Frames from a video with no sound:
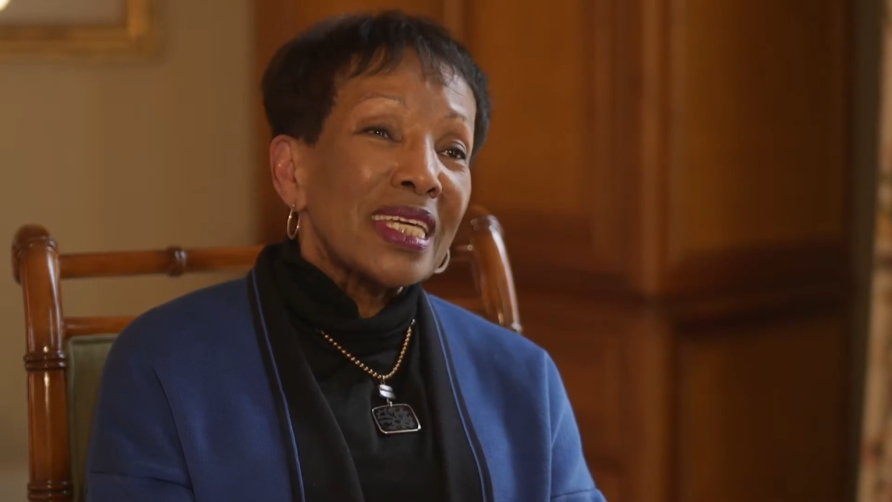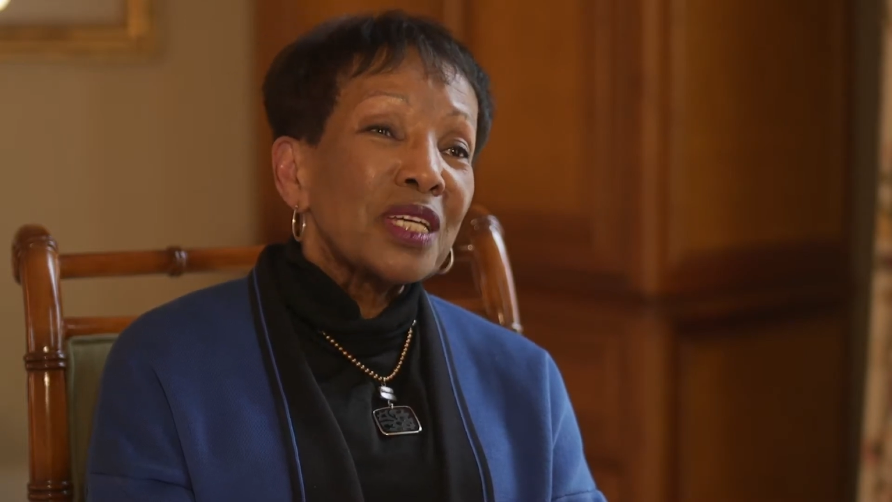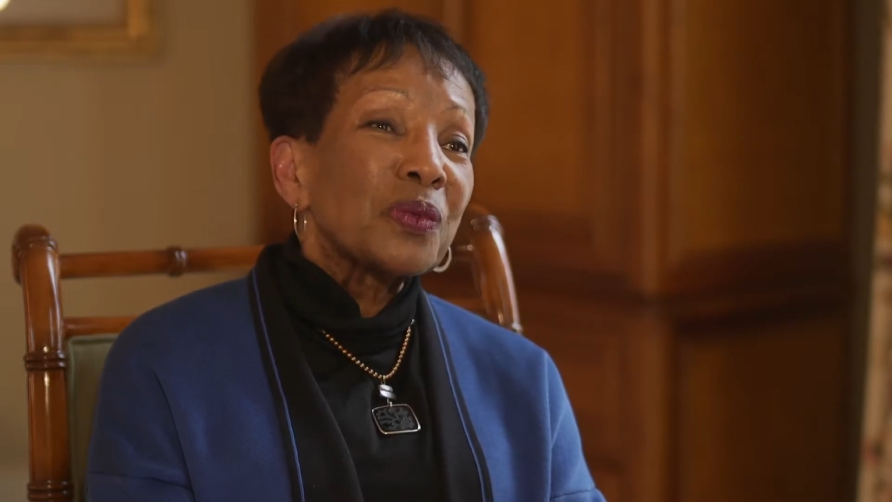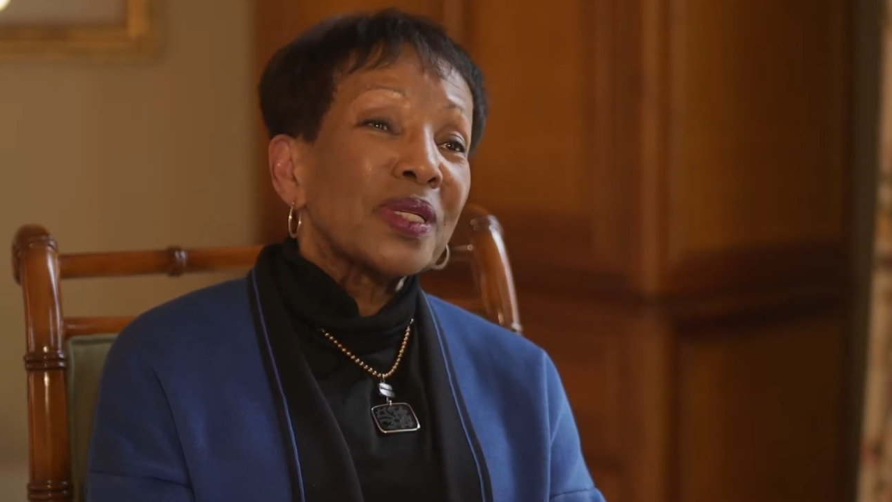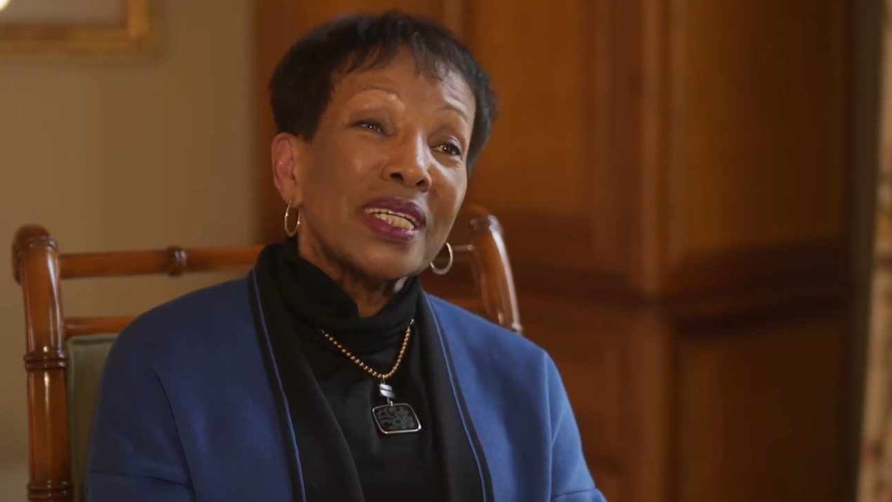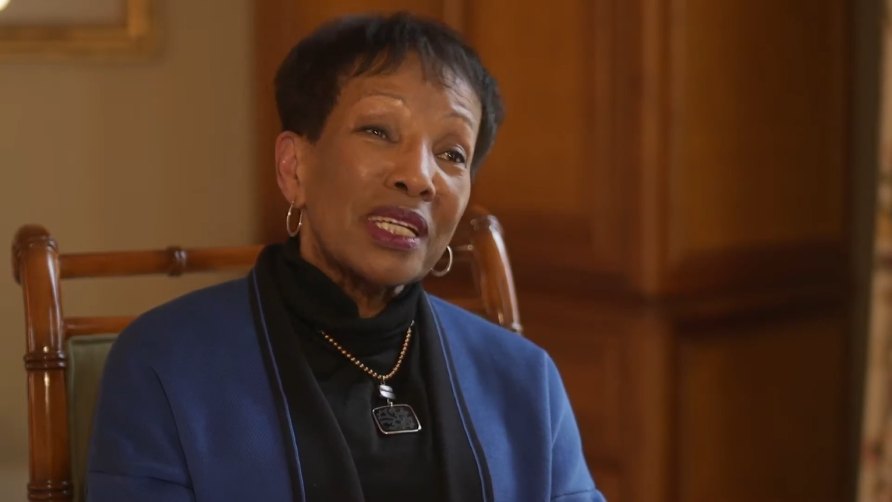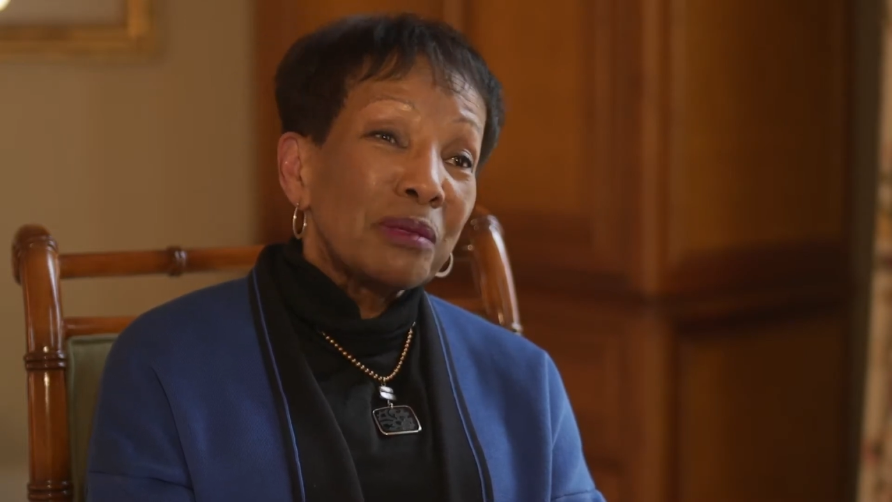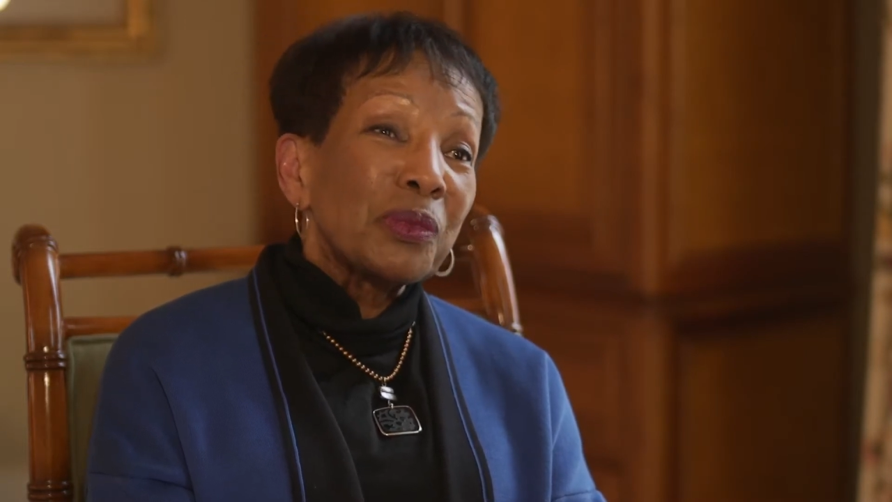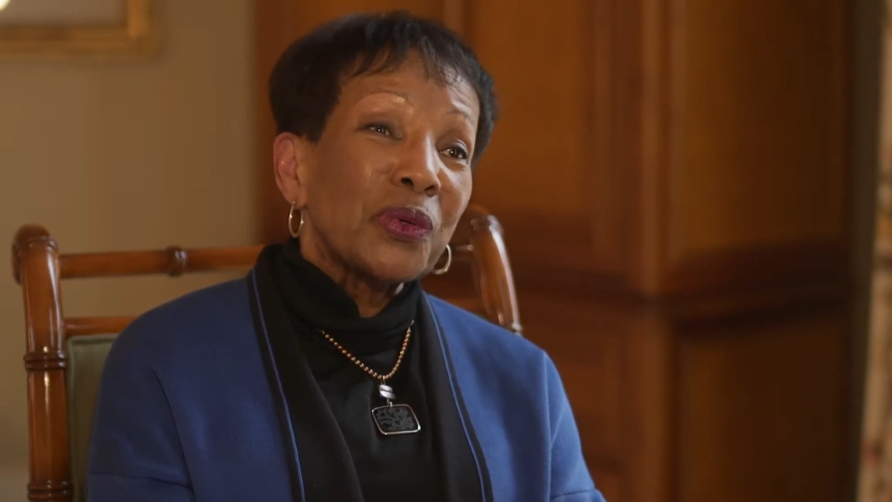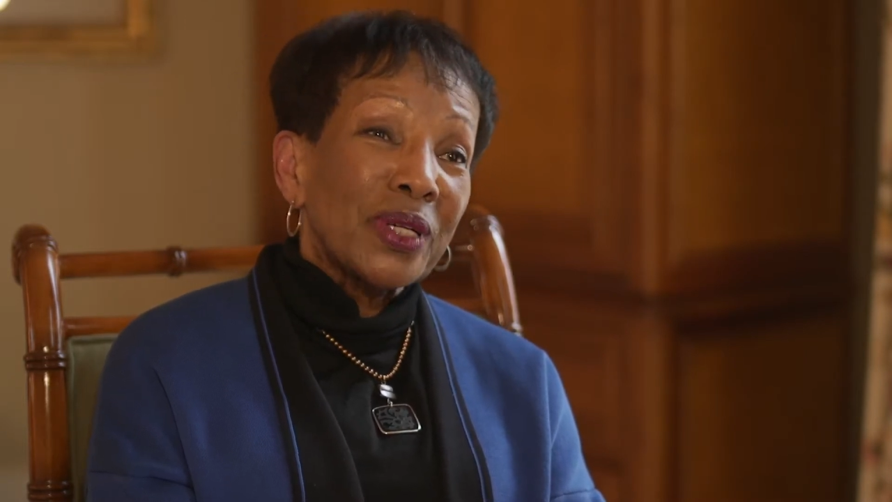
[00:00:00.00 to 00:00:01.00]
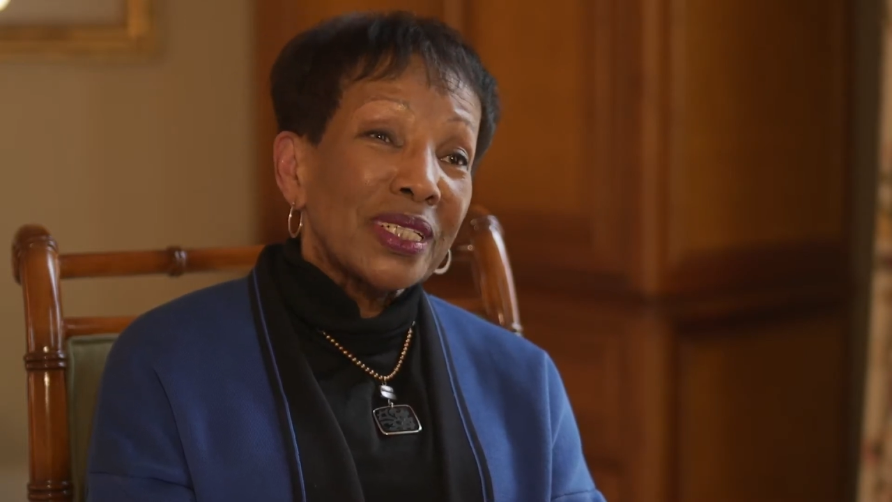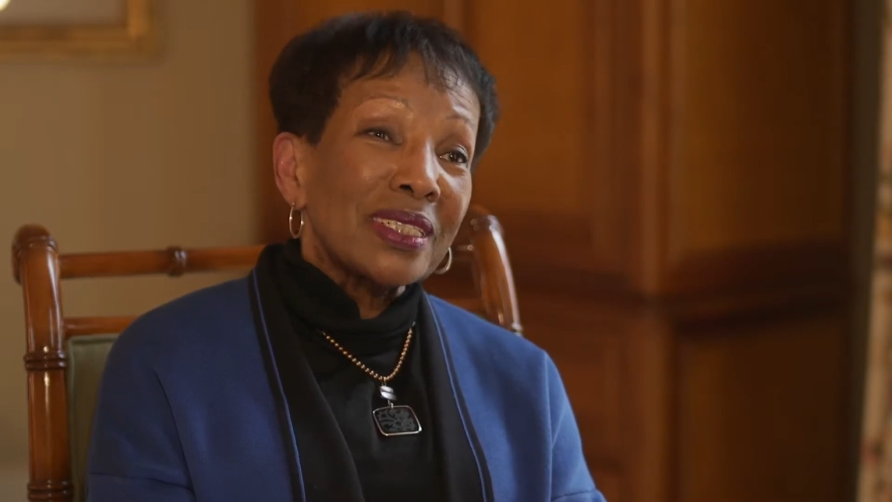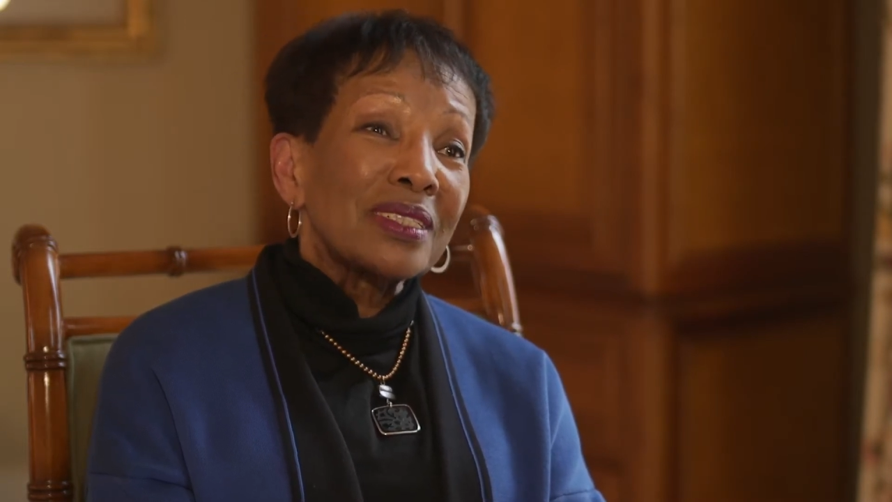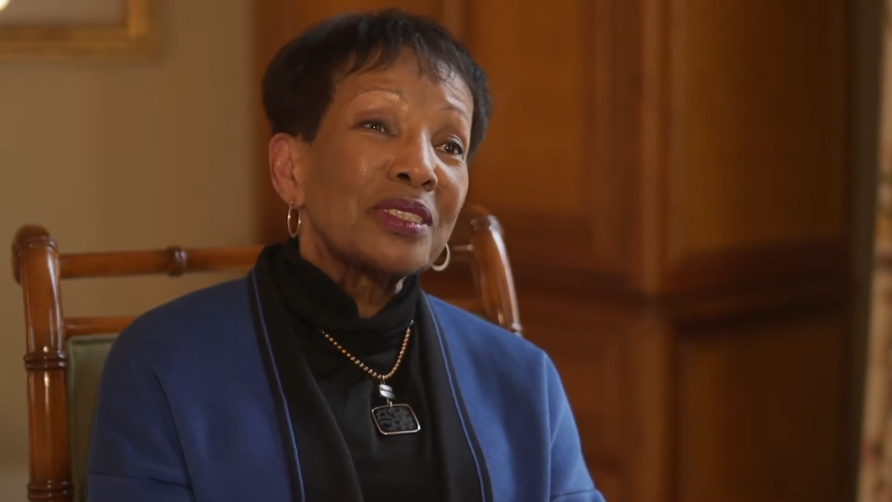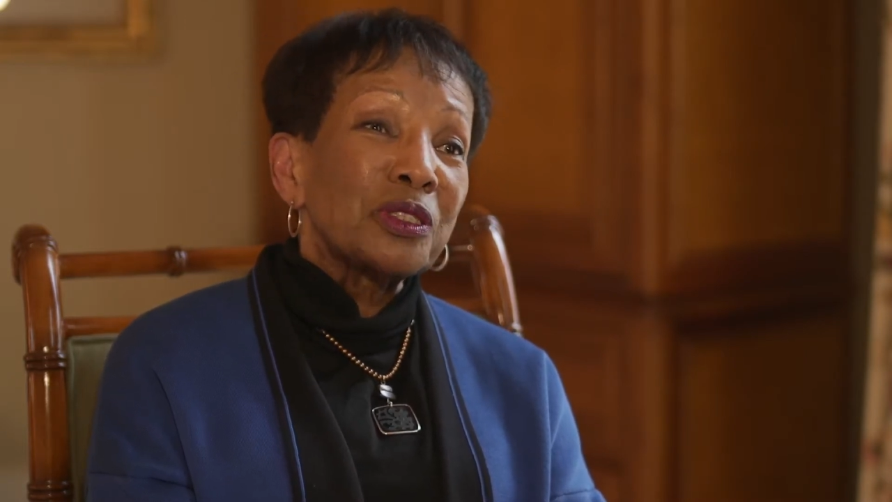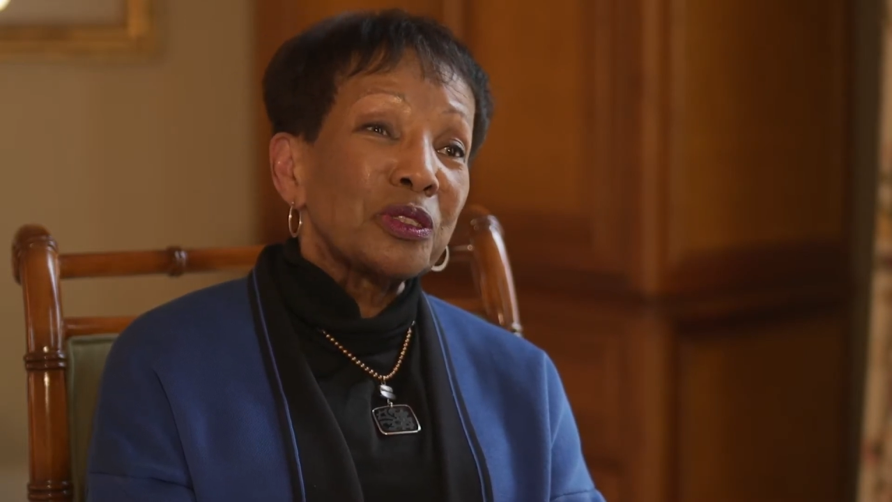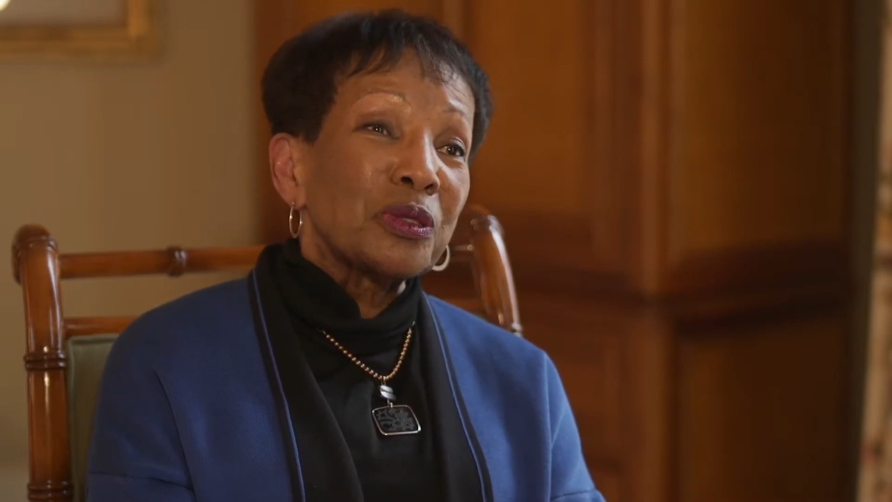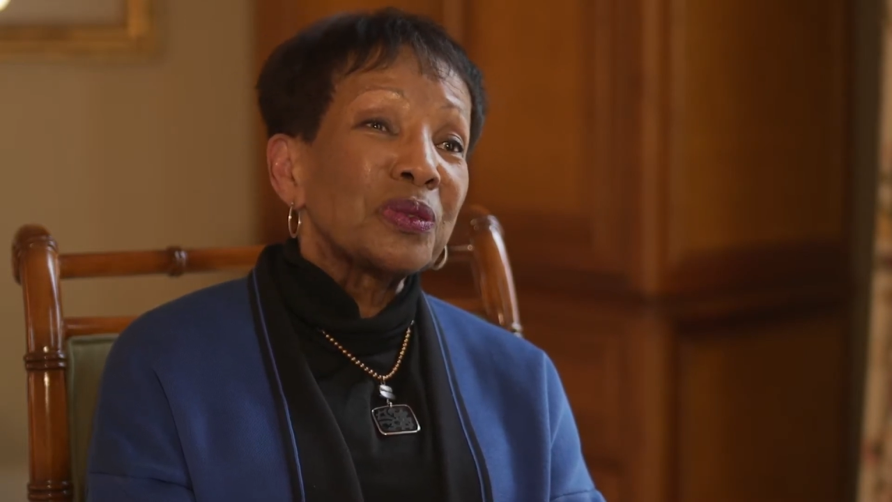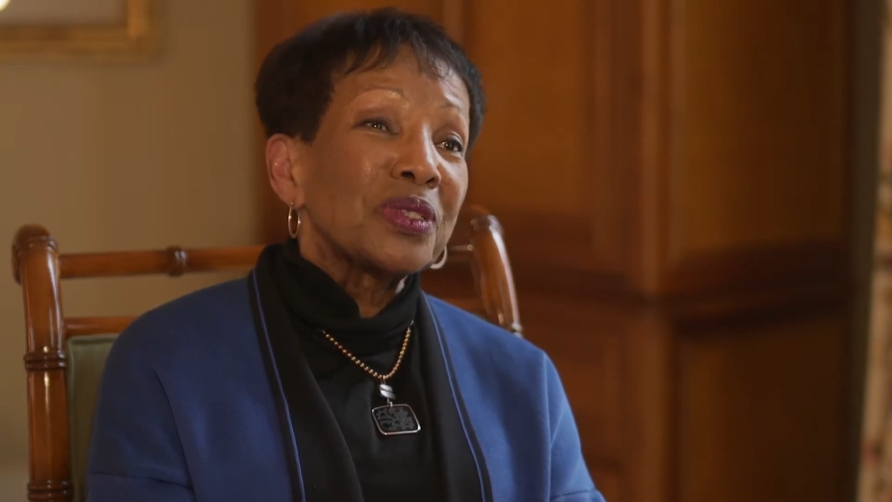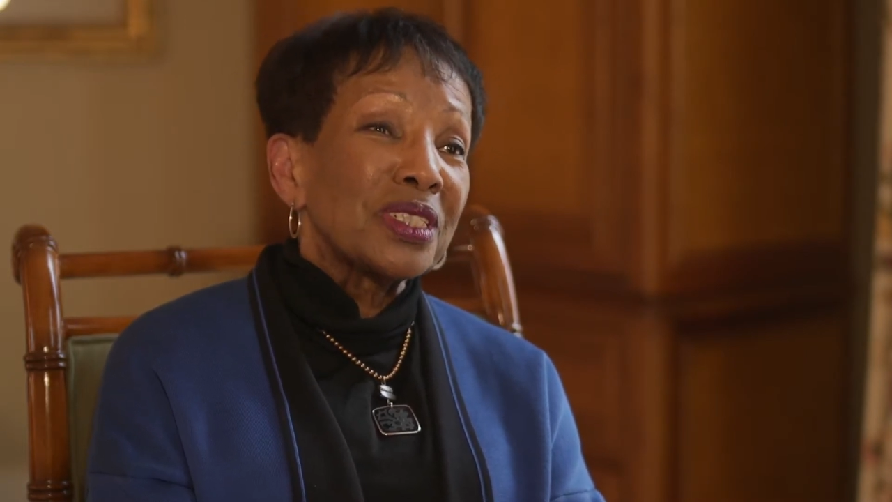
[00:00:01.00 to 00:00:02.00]
equally important
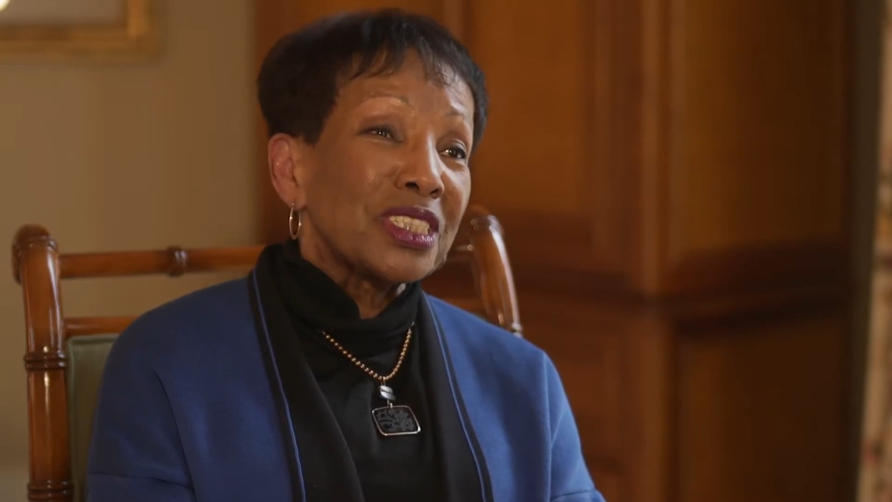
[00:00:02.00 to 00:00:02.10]
to